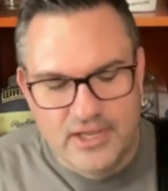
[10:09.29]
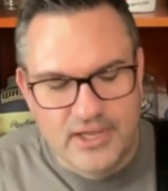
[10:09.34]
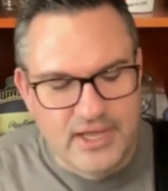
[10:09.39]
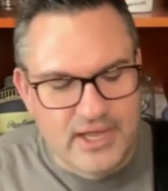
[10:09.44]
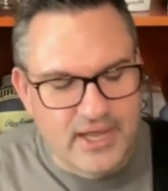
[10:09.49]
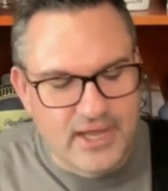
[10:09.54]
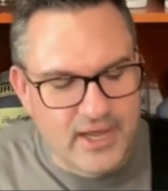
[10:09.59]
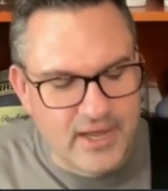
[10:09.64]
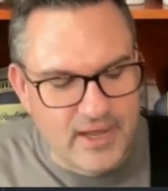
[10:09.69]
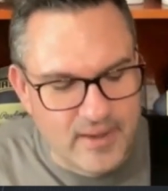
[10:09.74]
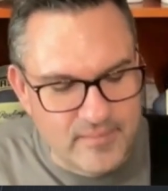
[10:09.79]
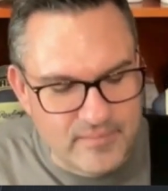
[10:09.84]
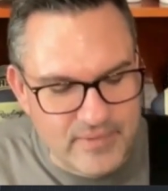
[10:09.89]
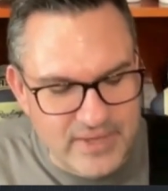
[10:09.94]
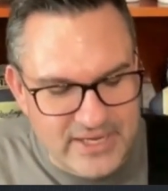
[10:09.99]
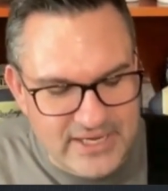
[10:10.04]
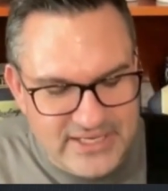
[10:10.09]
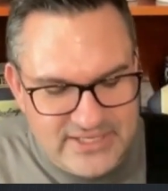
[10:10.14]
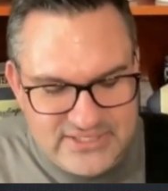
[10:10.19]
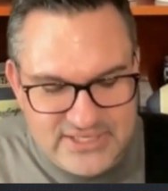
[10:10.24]

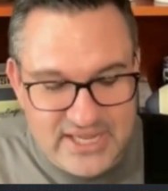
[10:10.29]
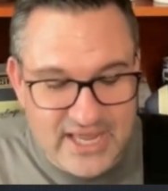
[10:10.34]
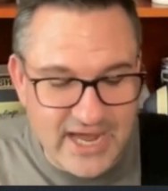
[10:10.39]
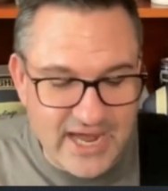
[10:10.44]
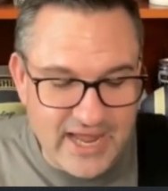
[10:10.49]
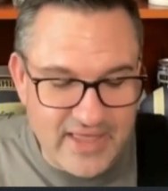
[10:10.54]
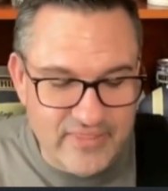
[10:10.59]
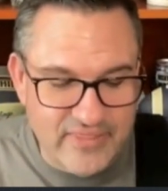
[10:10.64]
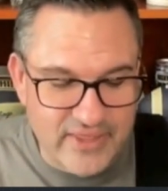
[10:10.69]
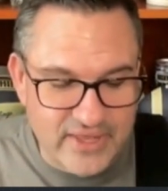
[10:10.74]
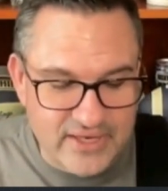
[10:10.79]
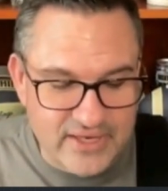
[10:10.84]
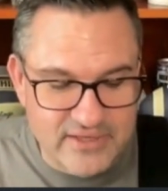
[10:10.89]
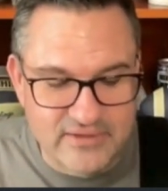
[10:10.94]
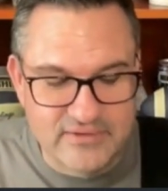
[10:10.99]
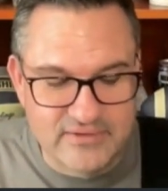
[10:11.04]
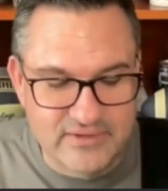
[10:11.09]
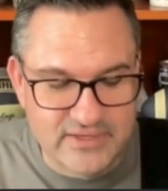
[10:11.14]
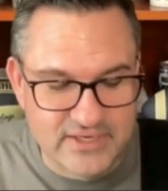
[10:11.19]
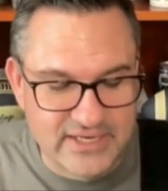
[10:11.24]
And he's a guy that
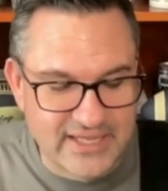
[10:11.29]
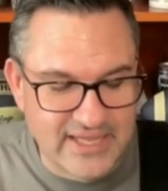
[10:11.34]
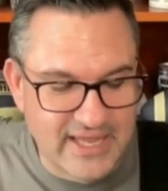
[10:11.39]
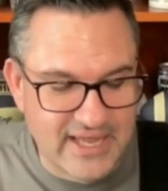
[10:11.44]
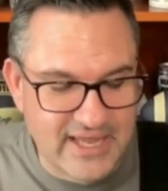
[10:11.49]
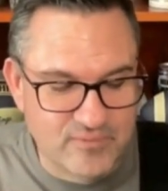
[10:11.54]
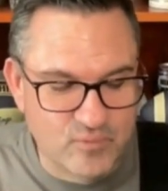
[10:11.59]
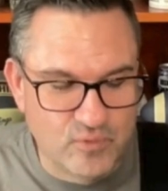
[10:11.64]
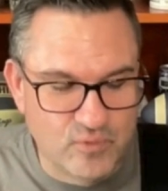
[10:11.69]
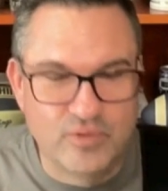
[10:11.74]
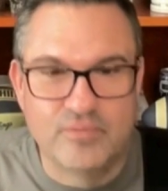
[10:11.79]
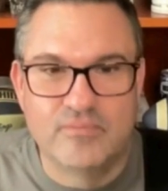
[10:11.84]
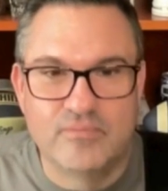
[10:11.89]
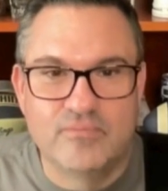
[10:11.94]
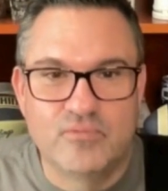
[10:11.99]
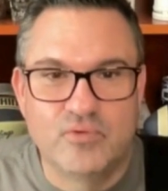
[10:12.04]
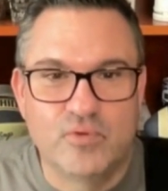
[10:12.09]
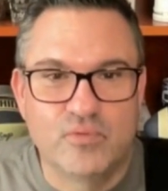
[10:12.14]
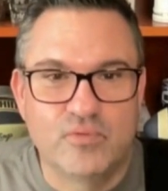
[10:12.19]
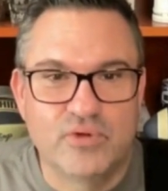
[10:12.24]
again
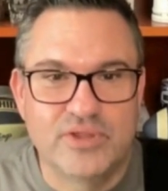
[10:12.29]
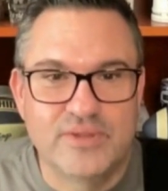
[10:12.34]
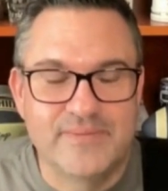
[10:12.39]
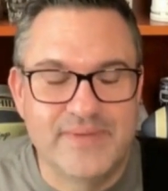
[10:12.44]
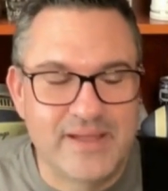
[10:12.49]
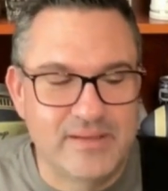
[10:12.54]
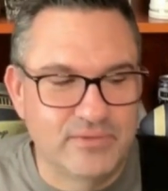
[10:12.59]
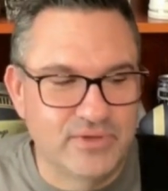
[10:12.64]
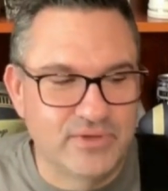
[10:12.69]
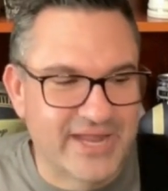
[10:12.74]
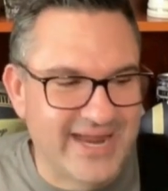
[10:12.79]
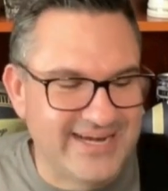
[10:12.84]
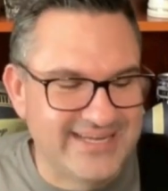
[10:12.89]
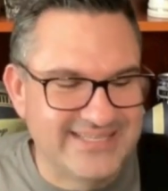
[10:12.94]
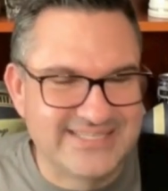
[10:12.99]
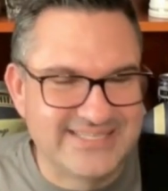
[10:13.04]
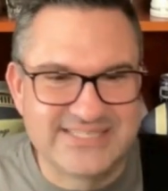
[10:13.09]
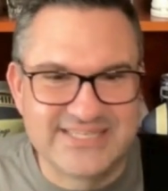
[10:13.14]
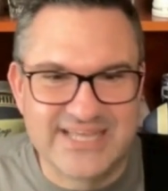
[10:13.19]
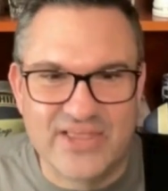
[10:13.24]
will really be able to kind
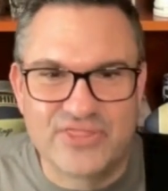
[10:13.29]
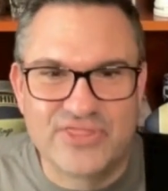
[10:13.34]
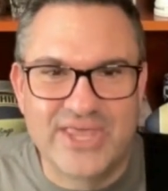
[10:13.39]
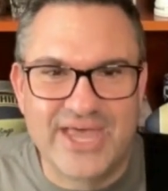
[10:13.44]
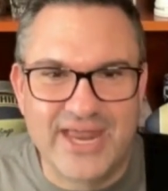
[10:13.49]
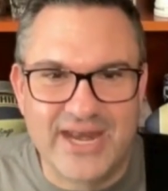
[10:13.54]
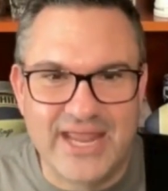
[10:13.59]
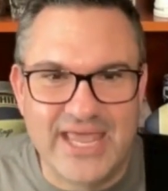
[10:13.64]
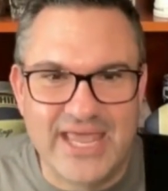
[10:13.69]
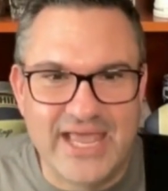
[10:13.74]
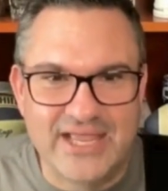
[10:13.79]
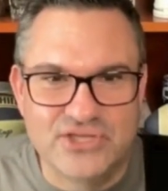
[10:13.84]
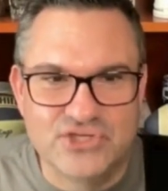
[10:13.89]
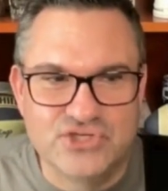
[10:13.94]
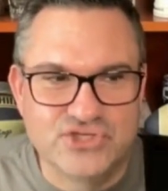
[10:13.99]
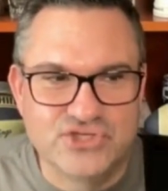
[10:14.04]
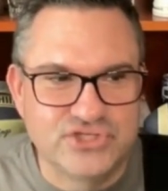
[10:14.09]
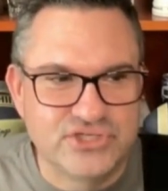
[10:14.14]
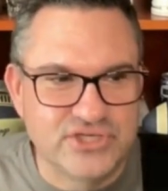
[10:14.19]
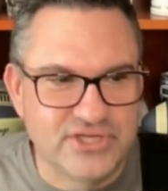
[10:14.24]
of set that
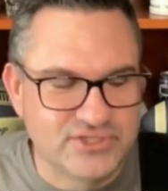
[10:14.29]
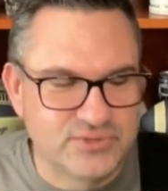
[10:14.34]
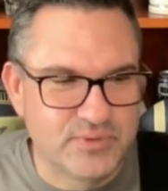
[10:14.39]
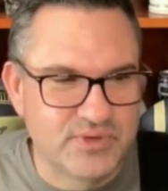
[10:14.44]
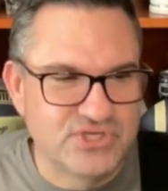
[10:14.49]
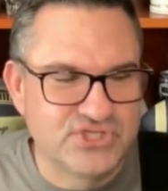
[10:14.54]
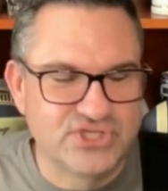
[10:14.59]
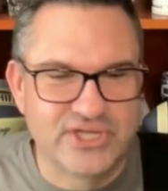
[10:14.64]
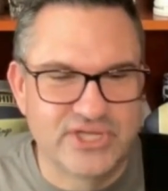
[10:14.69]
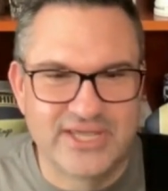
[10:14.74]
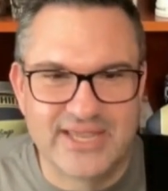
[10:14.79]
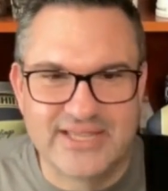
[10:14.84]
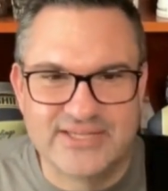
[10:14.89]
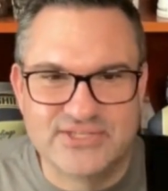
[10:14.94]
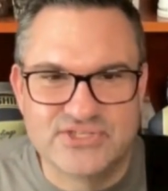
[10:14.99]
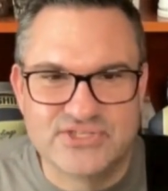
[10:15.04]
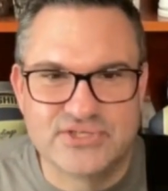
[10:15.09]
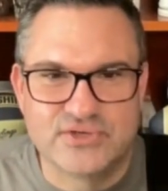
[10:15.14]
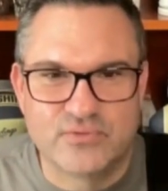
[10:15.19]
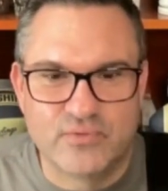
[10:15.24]
edge, especially
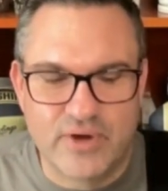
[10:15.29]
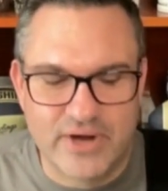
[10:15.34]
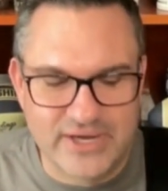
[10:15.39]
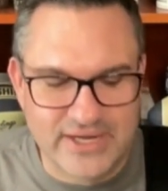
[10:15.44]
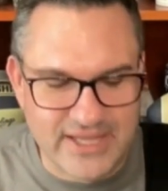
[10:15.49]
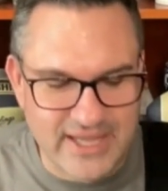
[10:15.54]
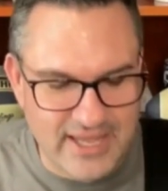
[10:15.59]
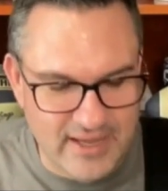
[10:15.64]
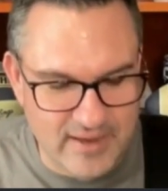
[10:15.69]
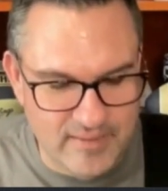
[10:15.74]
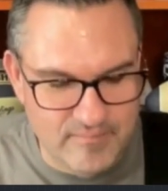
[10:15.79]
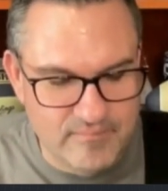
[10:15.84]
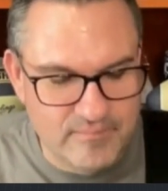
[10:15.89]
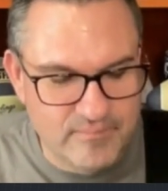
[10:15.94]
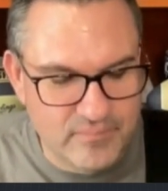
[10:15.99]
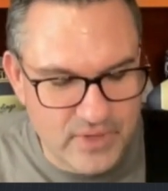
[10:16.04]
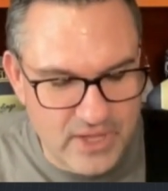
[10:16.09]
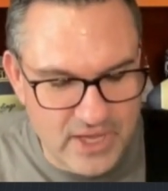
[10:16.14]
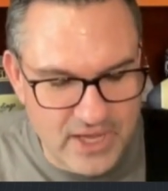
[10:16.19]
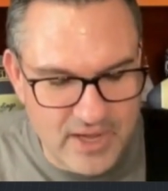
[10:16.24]
against the run game,
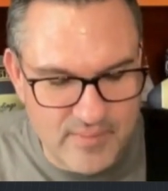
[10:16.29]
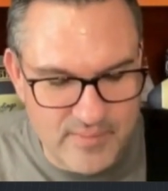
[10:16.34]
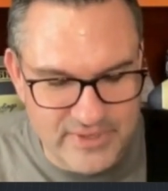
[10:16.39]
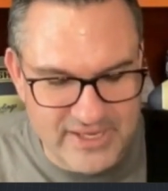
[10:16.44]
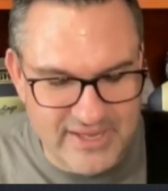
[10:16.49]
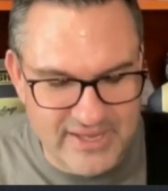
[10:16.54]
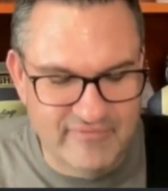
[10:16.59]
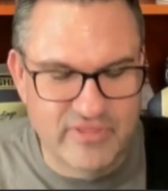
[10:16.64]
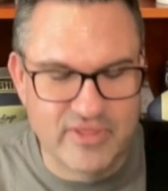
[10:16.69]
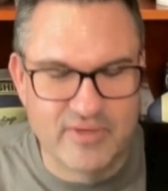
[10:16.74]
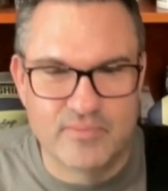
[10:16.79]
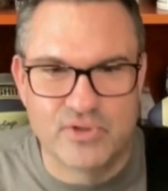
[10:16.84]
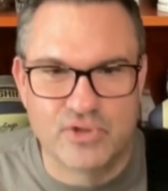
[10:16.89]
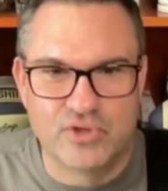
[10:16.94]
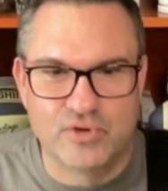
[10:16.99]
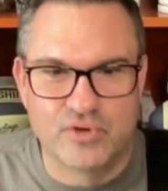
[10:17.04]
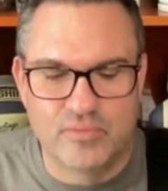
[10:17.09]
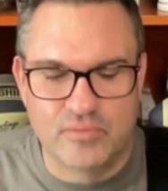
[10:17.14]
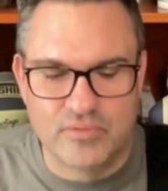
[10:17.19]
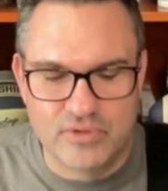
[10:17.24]
and give them a
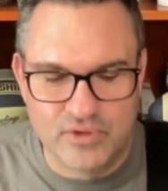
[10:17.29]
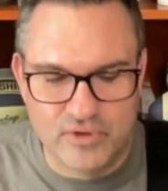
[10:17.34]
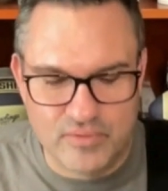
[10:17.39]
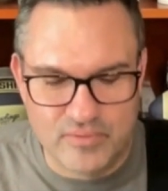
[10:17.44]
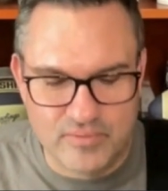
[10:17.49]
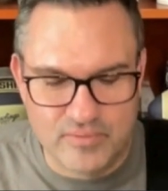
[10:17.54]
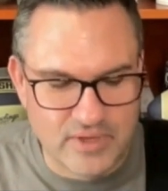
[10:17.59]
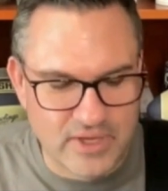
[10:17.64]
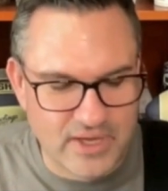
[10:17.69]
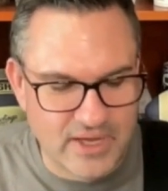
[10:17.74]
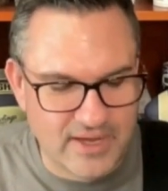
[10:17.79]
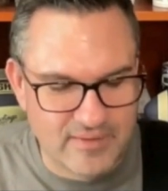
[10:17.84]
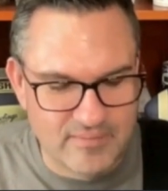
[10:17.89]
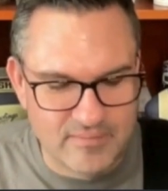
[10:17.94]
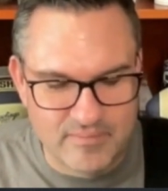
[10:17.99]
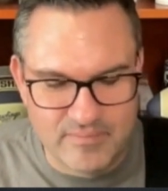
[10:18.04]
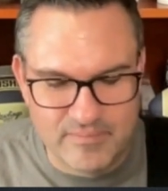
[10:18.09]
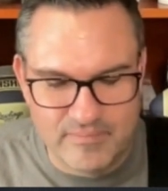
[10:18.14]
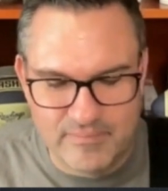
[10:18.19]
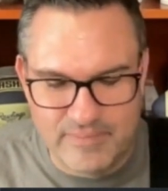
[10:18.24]

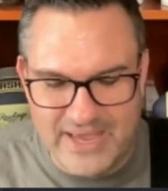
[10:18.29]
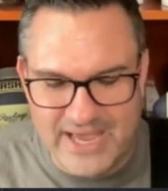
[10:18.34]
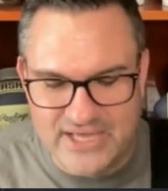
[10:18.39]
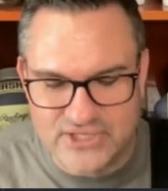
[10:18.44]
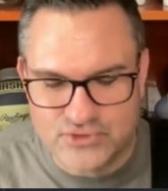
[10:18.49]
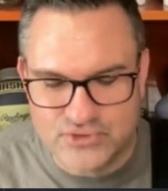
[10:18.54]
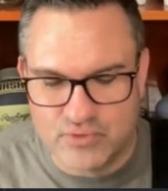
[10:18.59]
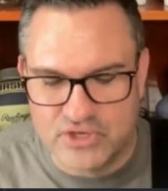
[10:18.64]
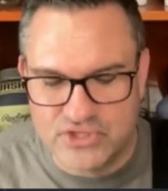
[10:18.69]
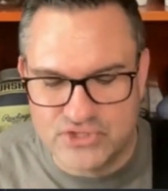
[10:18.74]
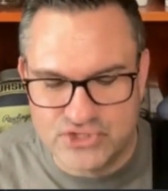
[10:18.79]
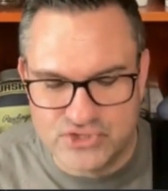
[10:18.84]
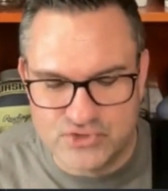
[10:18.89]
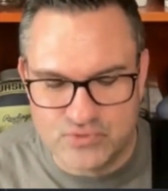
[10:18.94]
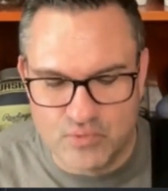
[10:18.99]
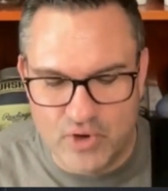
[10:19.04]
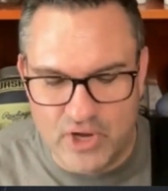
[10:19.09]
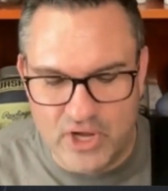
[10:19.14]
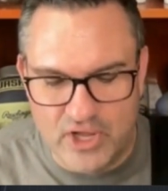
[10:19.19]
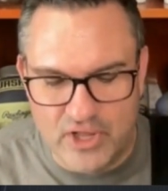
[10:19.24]
little pass rush as
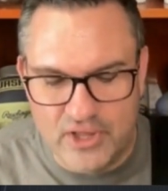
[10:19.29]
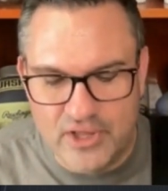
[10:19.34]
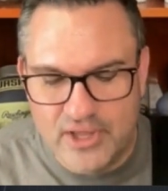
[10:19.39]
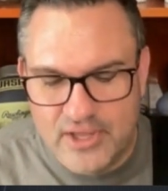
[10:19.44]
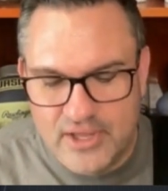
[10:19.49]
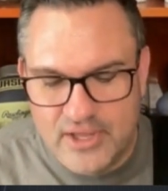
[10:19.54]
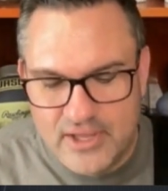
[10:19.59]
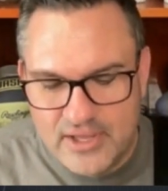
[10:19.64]
well.